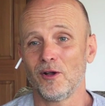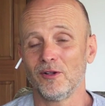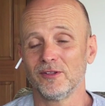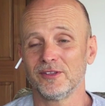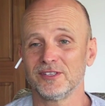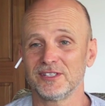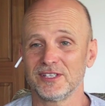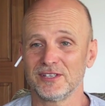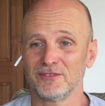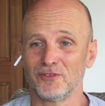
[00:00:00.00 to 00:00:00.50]
all
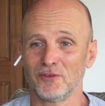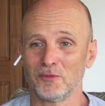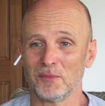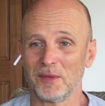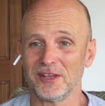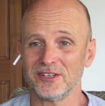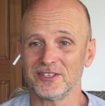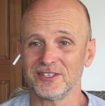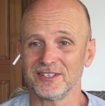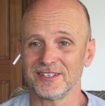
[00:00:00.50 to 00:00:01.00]
this
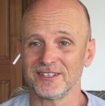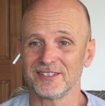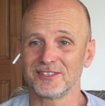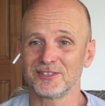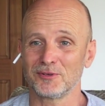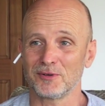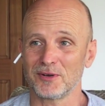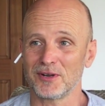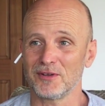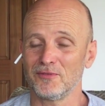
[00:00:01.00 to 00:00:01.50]
information in the
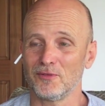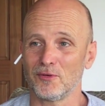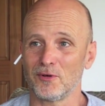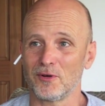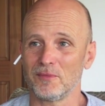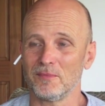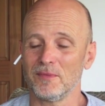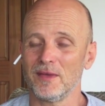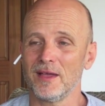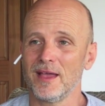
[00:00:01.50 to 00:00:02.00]
story
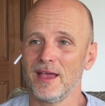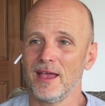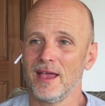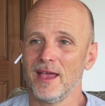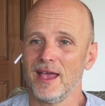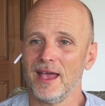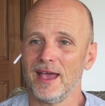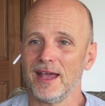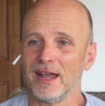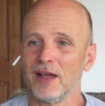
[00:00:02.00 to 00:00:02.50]
form.
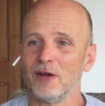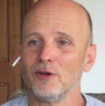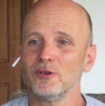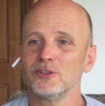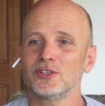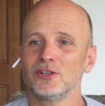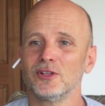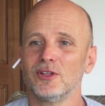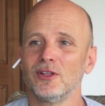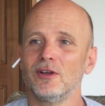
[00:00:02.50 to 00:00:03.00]
And I
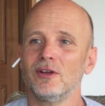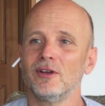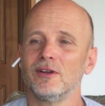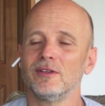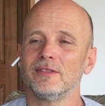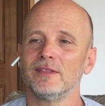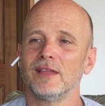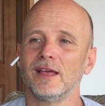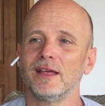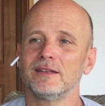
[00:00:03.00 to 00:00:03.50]
also
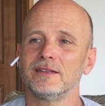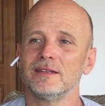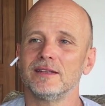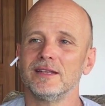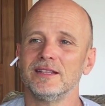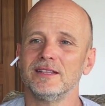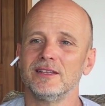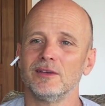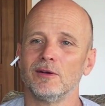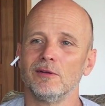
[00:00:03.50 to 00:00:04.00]
learned that
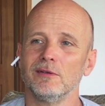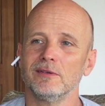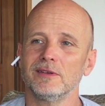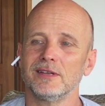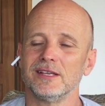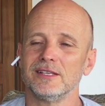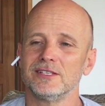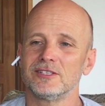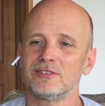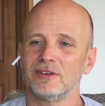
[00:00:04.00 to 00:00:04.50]
in the old
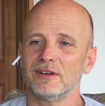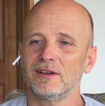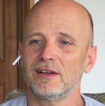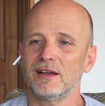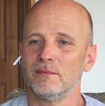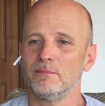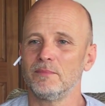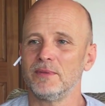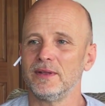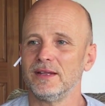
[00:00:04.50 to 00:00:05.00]
days, drug
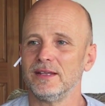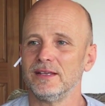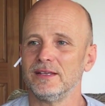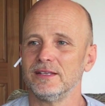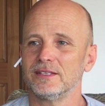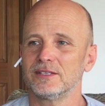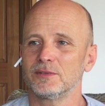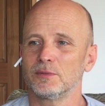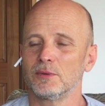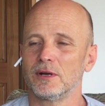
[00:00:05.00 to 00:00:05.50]

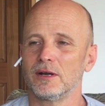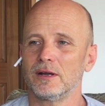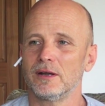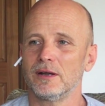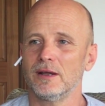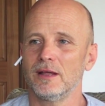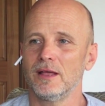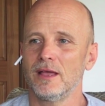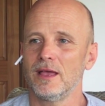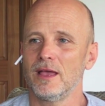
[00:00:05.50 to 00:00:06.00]
companies
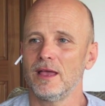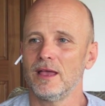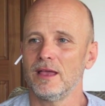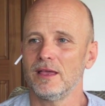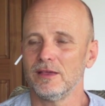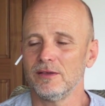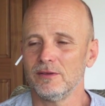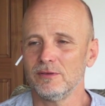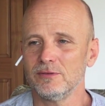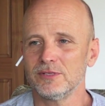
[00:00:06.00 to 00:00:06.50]
were
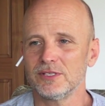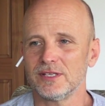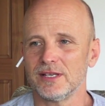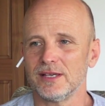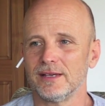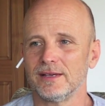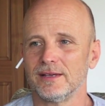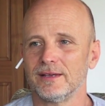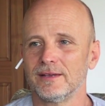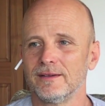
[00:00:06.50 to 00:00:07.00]

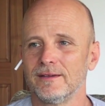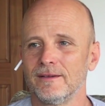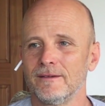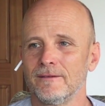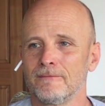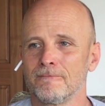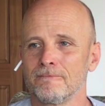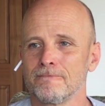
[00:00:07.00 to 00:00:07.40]
using